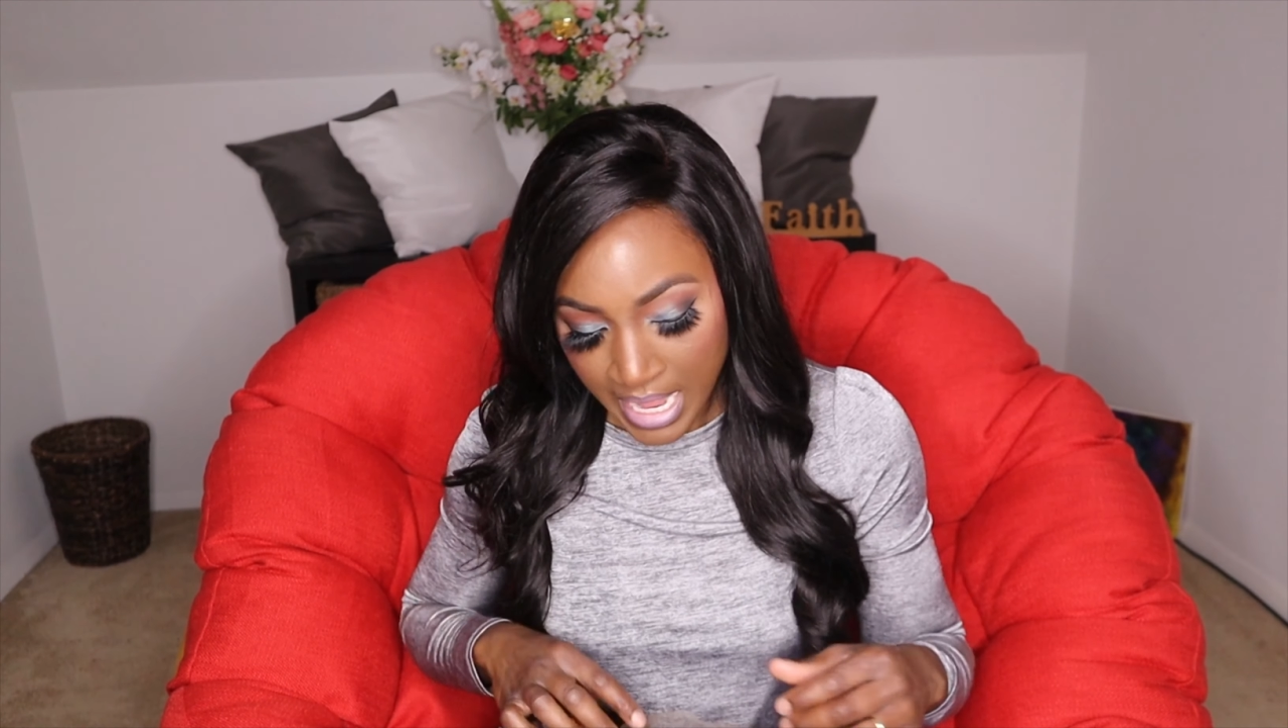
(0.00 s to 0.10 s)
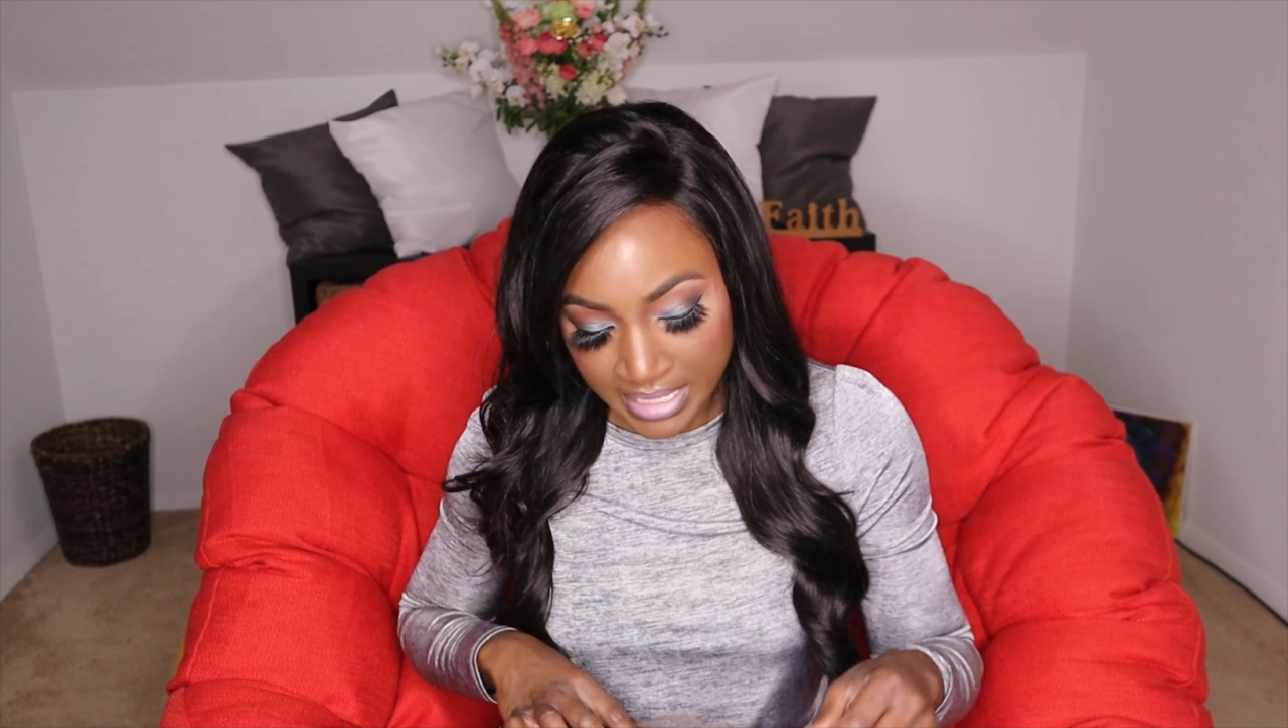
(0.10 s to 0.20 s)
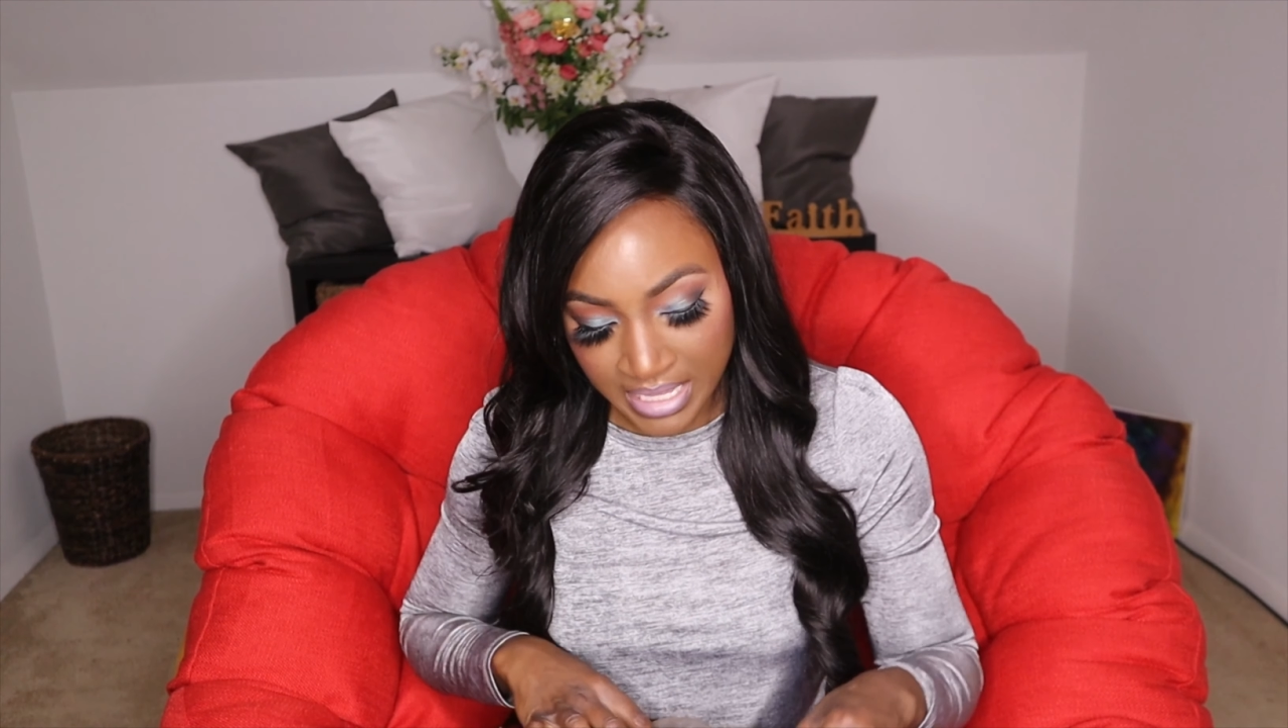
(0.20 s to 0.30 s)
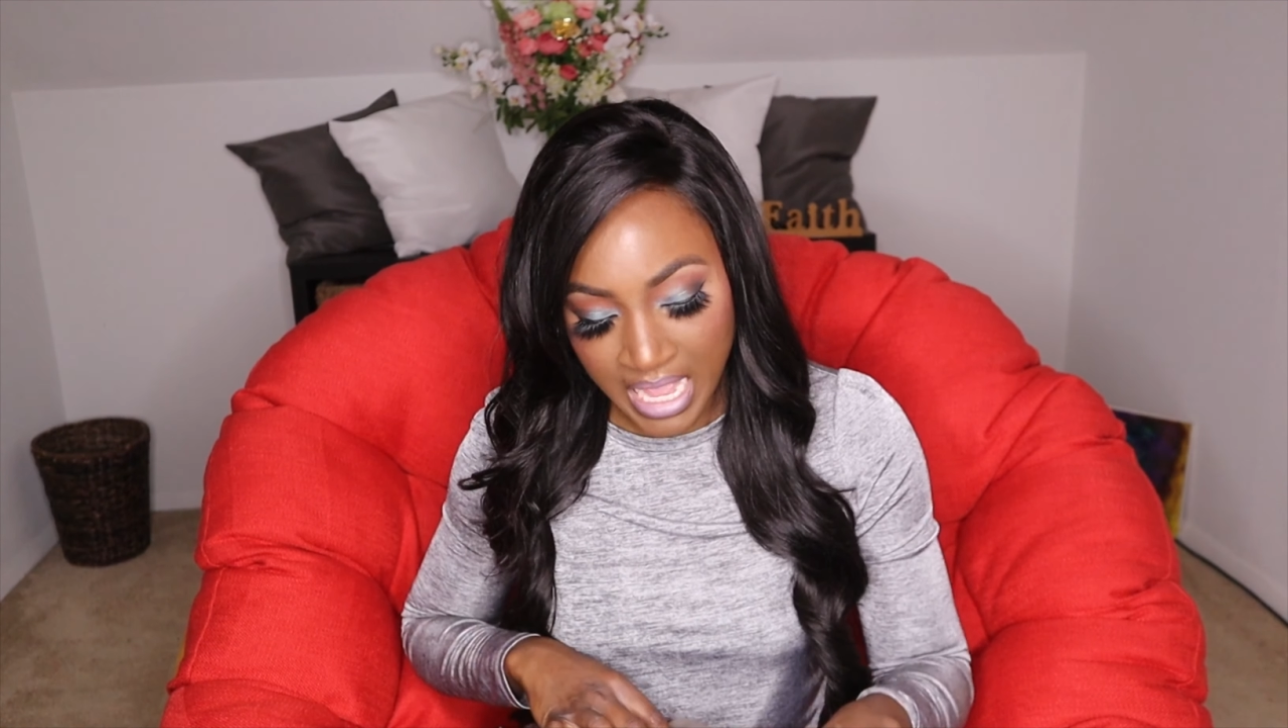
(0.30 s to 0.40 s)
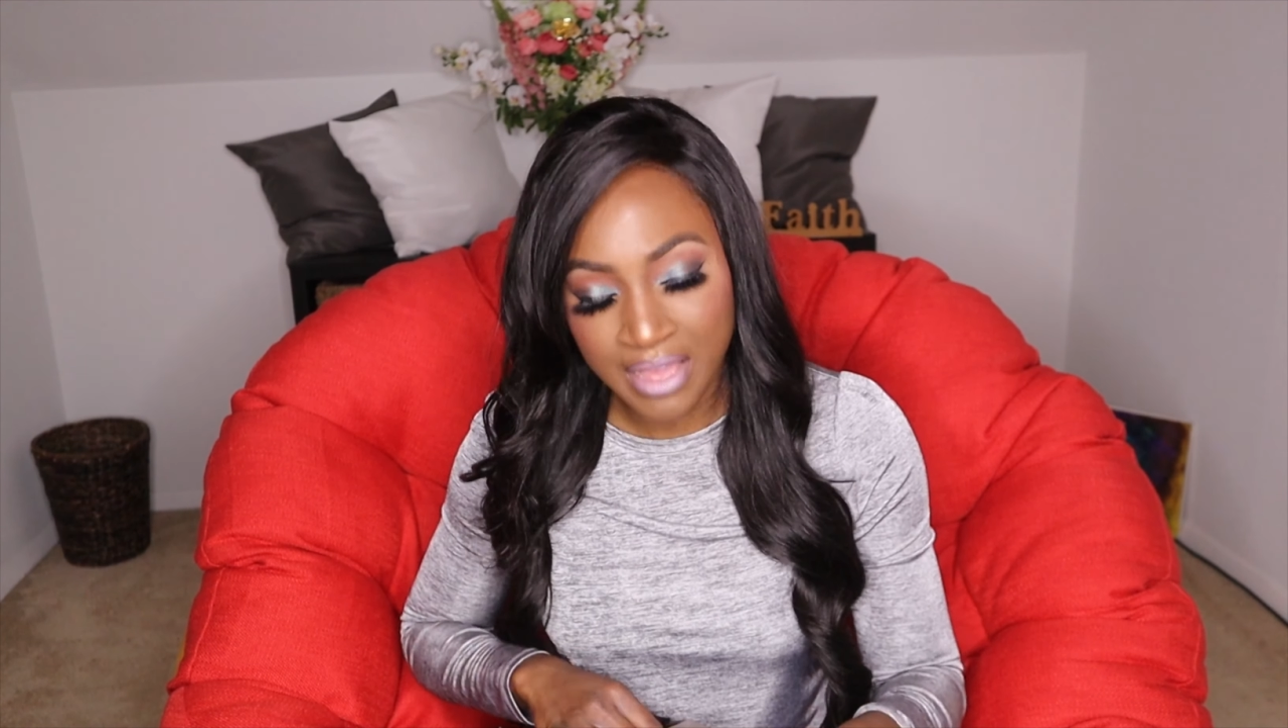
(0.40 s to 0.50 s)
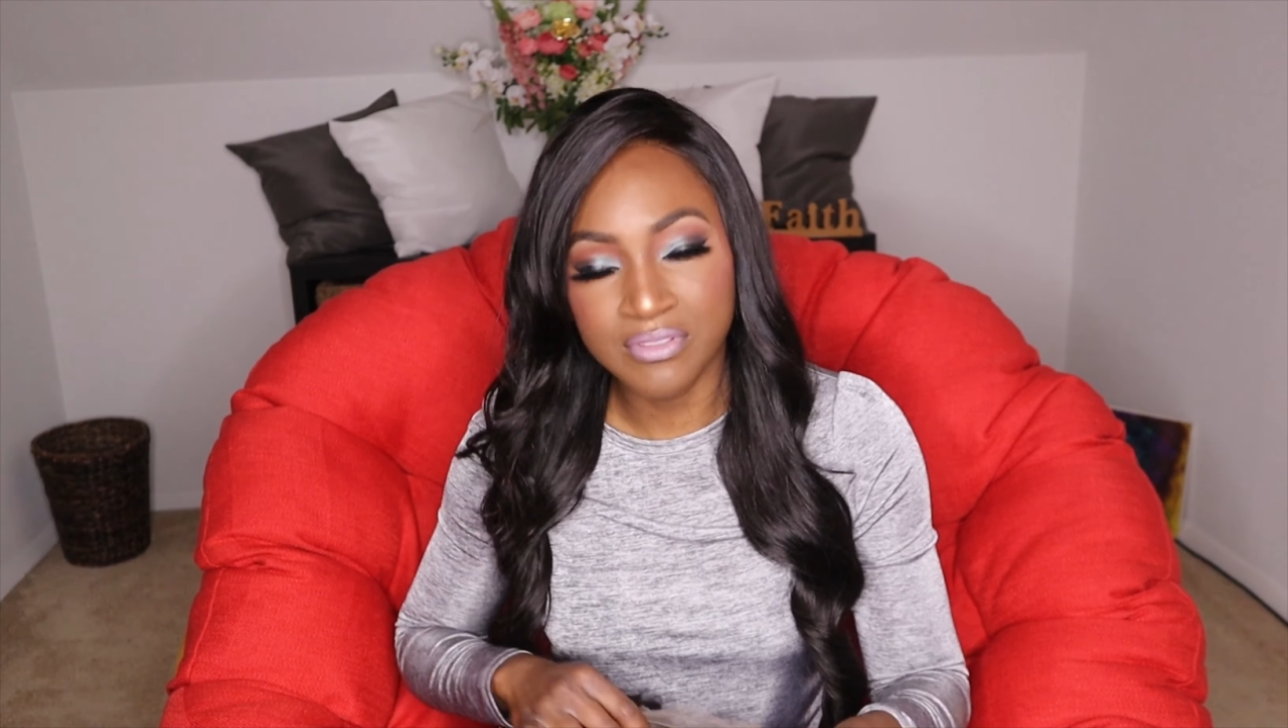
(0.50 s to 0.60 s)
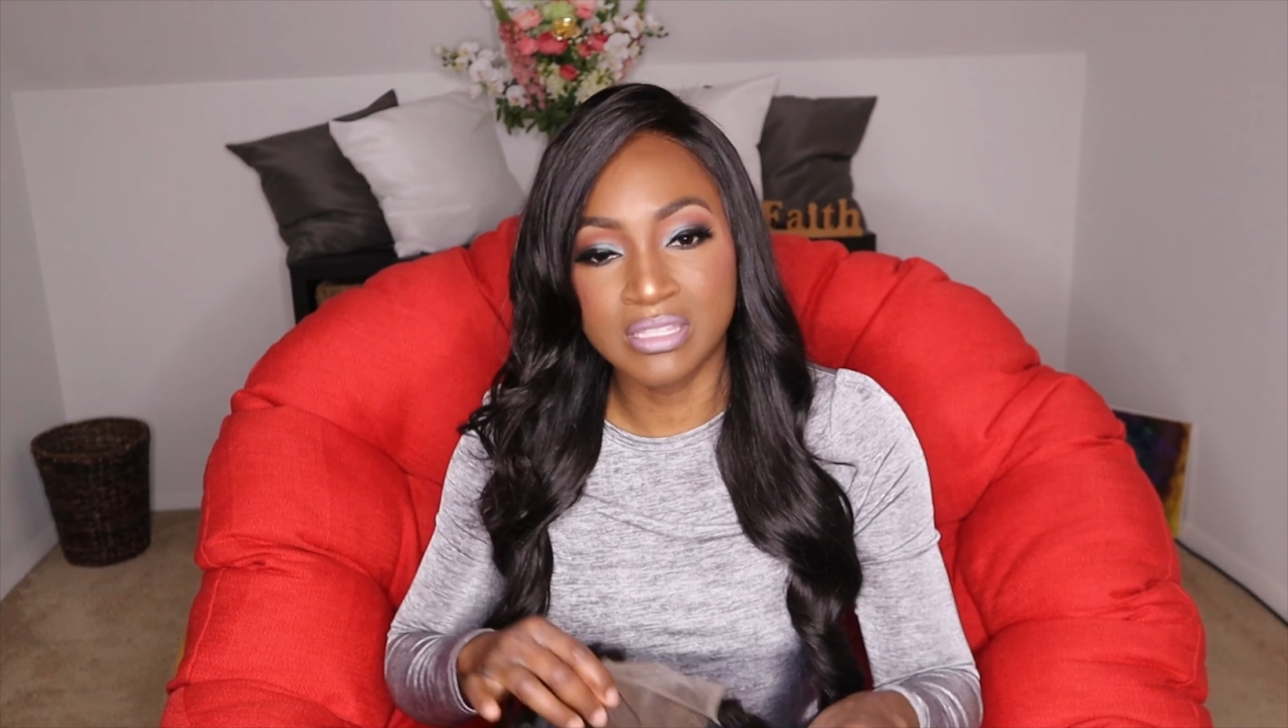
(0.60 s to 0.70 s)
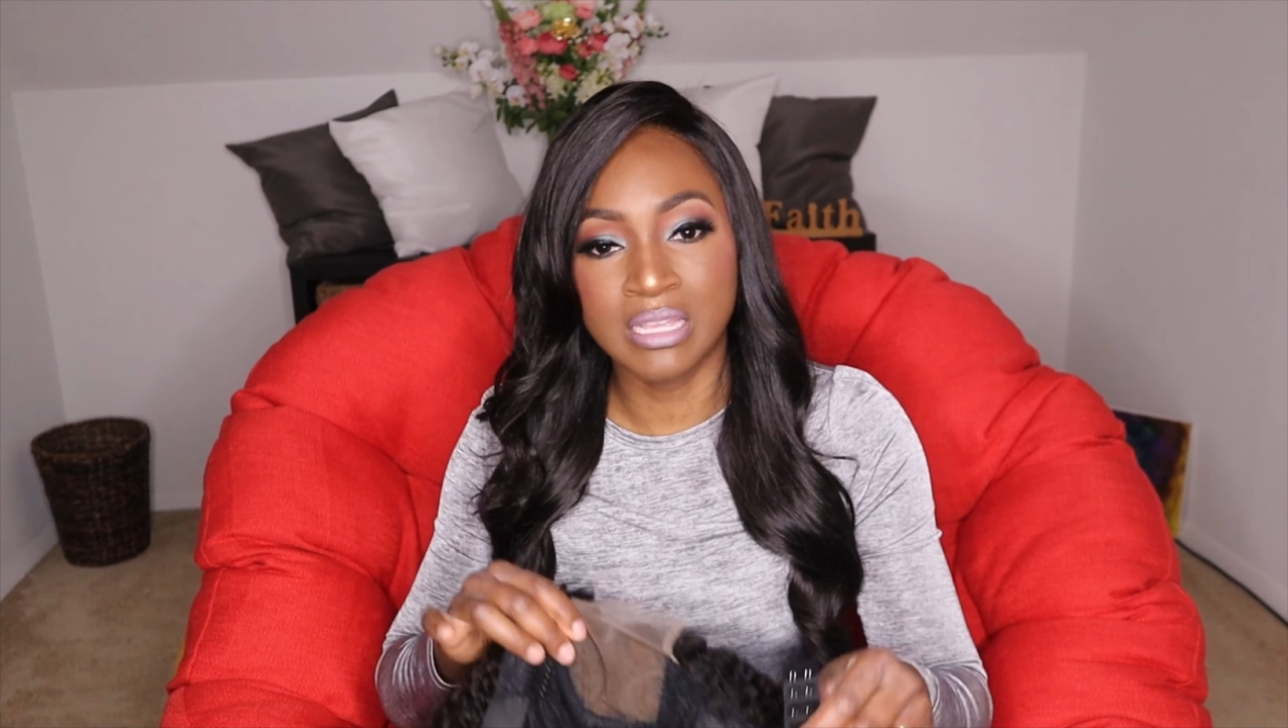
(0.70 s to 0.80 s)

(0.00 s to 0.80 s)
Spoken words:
and they have the